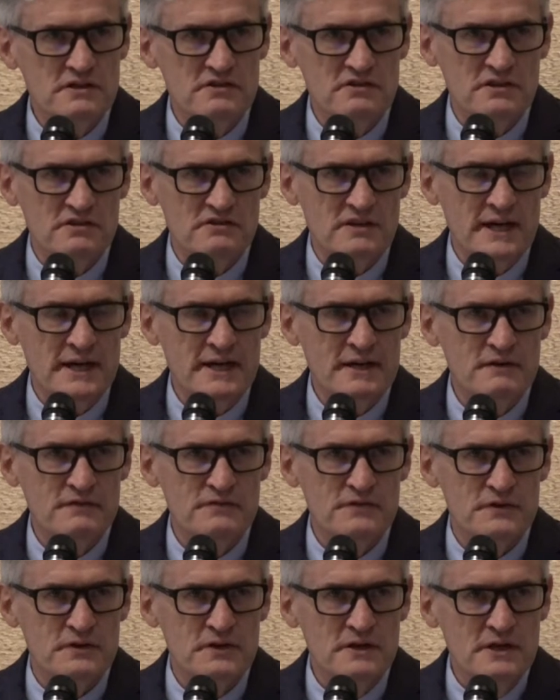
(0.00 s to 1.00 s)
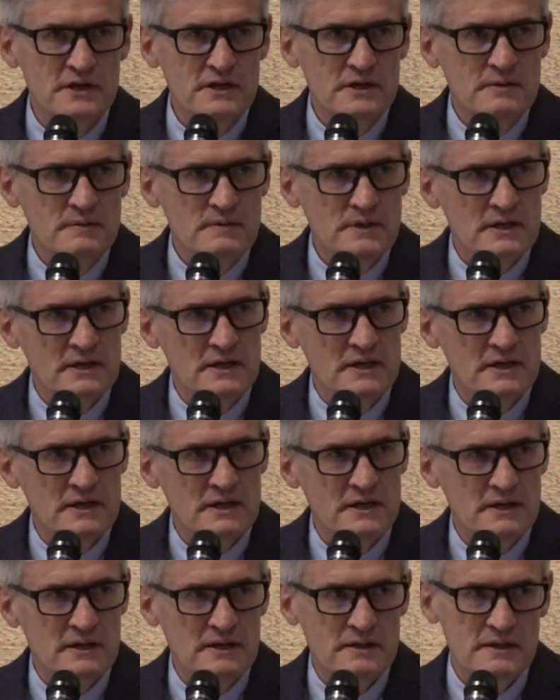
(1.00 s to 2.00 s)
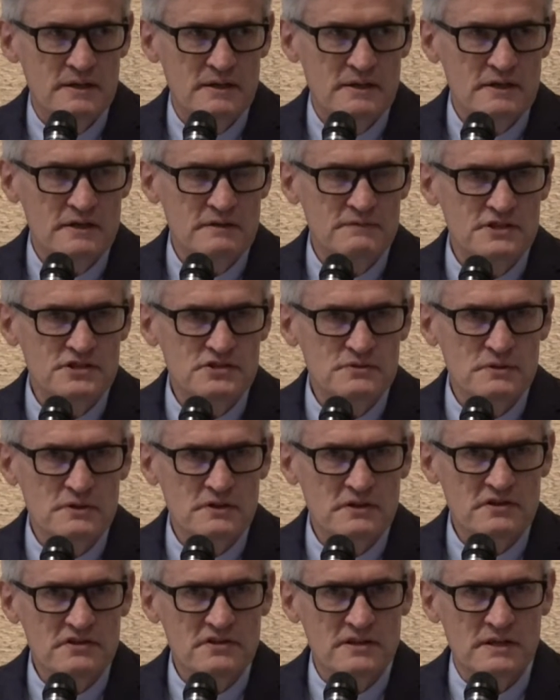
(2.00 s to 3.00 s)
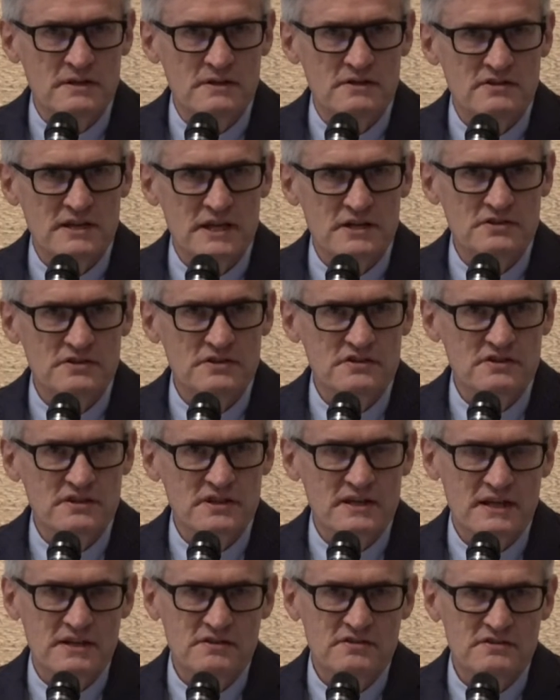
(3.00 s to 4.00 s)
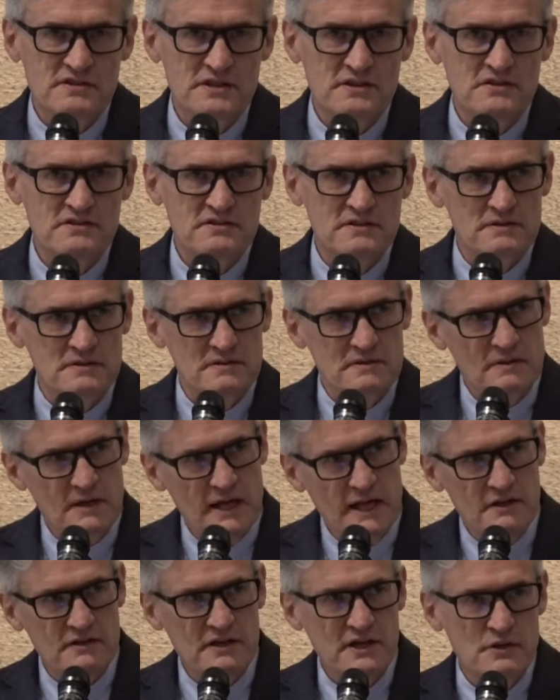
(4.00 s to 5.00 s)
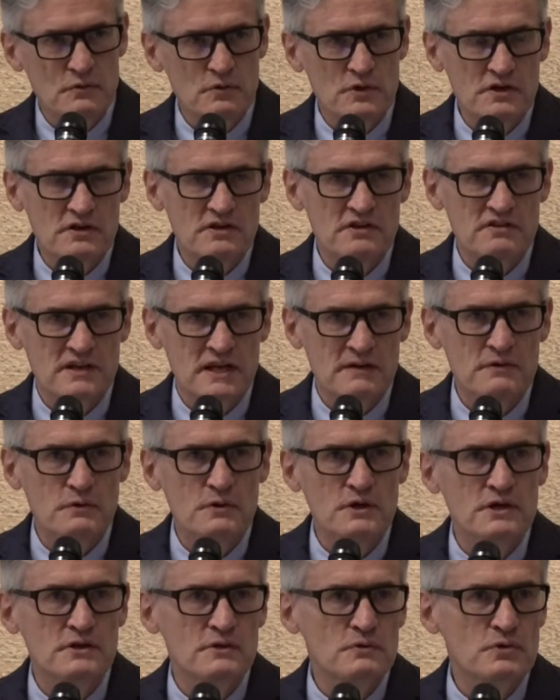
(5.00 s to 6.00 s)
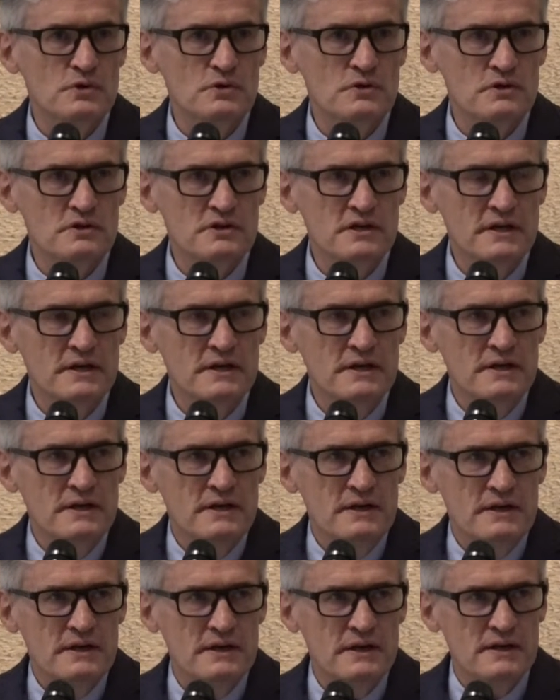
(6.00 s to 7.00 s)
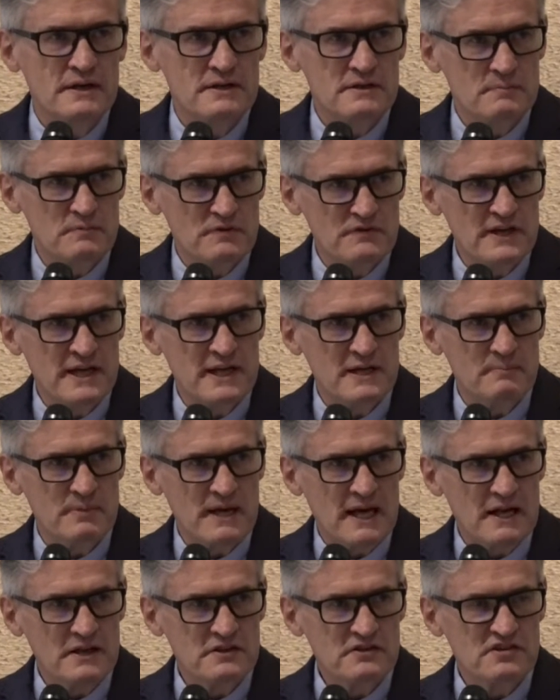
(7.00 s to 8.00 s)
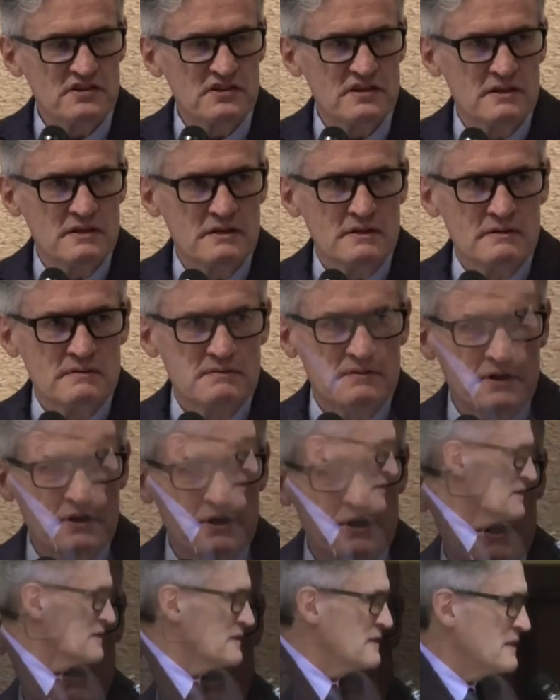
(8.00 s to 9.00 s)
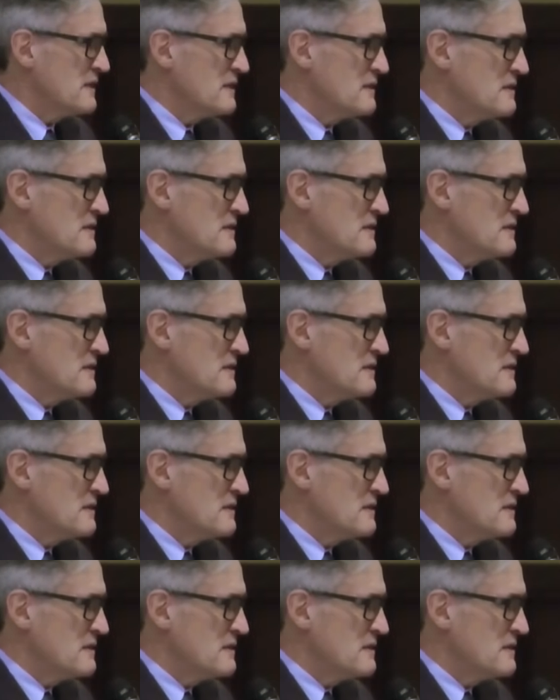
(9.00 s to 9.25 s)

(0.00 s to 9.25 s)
It's designed for individuals and centers and cancer centers and healthcare workers everywhere in the world to provide a balanced, very